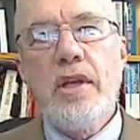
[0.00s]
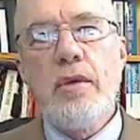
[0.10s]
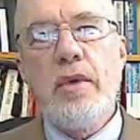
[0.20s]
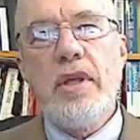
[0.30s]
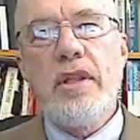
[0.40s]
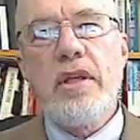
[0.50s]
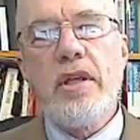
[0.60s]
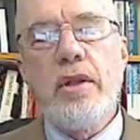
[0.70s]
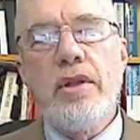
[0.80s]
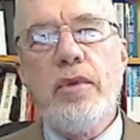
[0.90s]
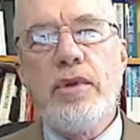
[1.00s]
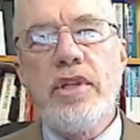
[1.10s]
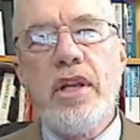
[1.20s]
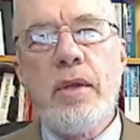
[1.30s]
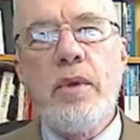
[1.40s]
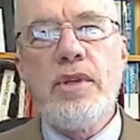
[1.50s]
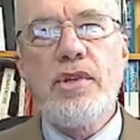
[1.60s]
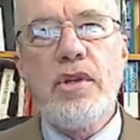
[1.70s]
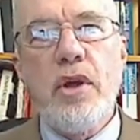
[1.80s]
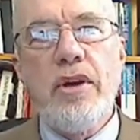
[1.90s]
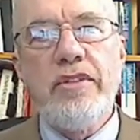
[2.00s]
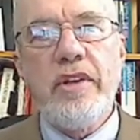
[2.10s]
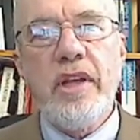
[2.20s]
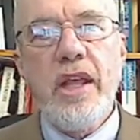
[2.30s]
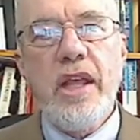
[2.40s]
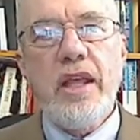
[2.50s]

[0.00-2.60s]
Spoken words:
with a lot of orcharding, which often